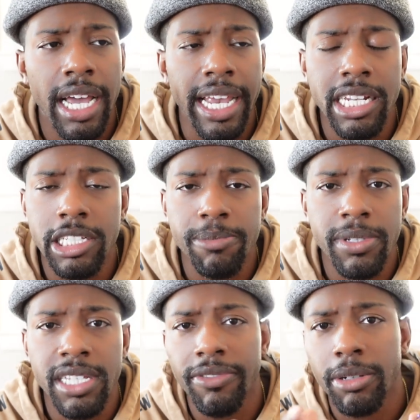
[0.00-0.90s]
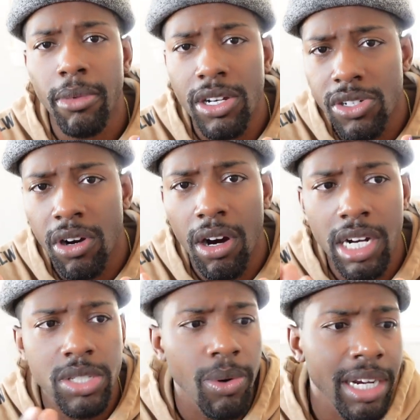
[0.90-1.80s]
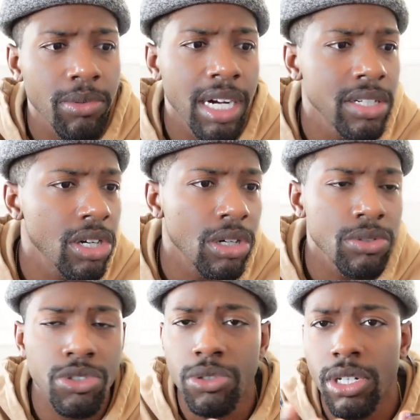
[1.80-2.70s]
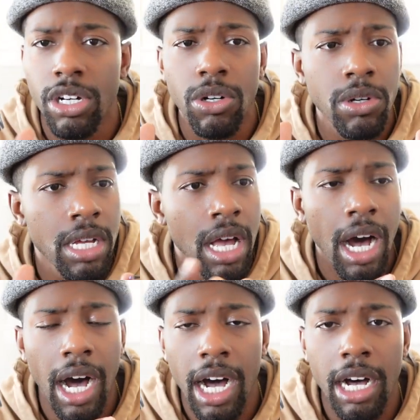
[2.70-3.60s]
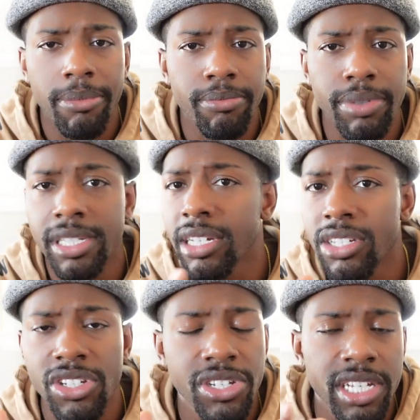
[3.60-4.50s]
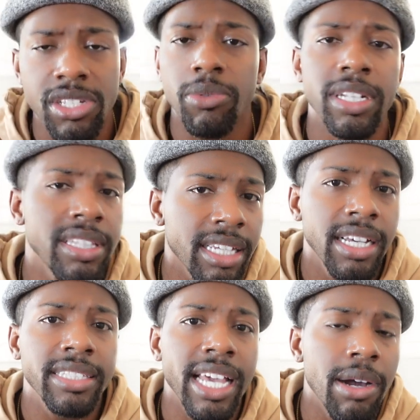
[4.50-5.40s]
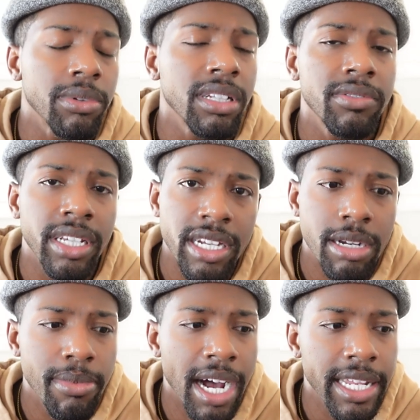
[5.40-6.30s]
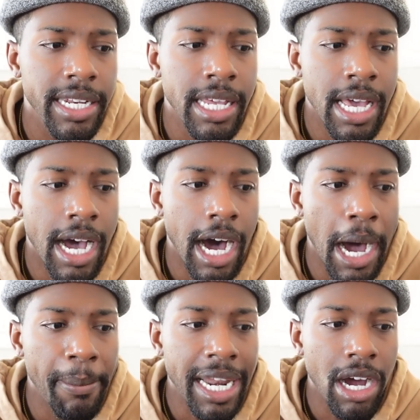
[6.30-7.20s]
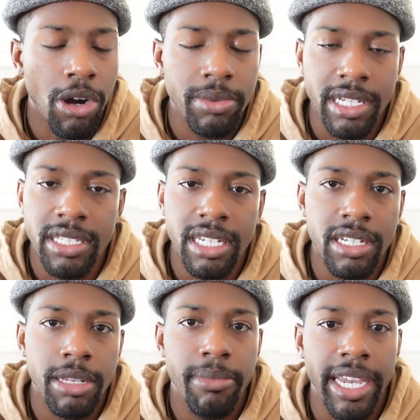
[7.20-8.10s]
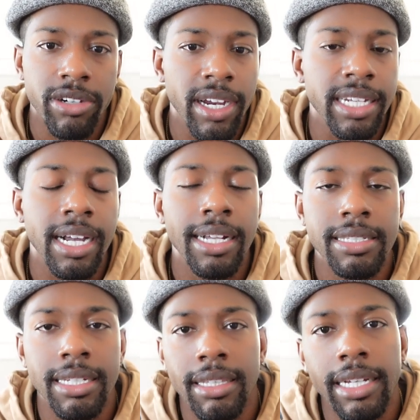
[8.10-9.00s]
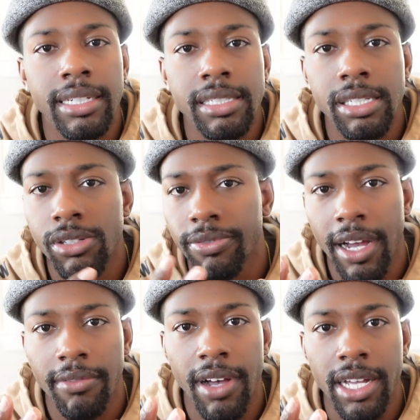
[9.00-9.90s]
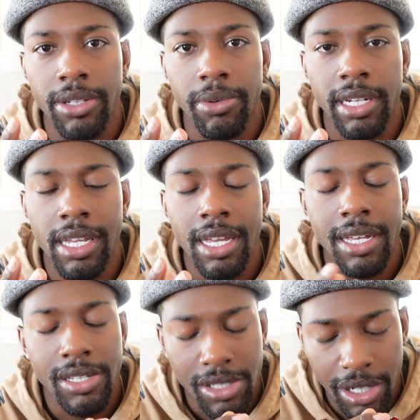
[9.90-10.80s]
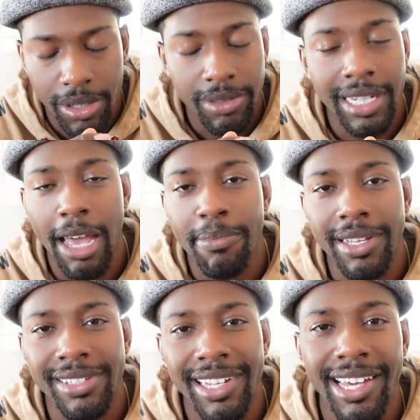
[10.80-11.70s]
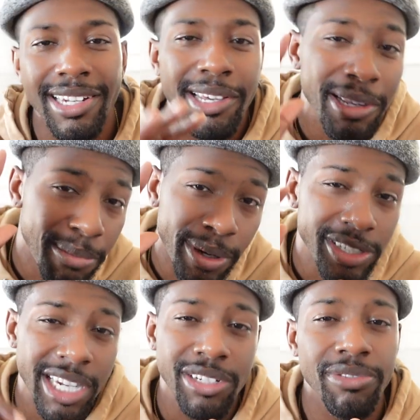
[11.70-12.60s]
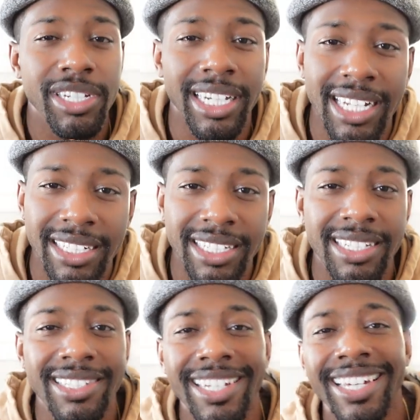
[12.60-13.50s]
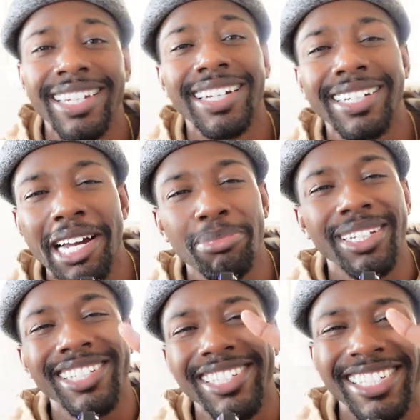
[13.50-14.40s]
in a specific martial arts, taekwondo, judo, Brazilian jiu-jitsu, anything like that, would love to hear about it. And I hope to continue to make great content like this that you find value in. So that being said, appreciate you for checking out the intent. God bless.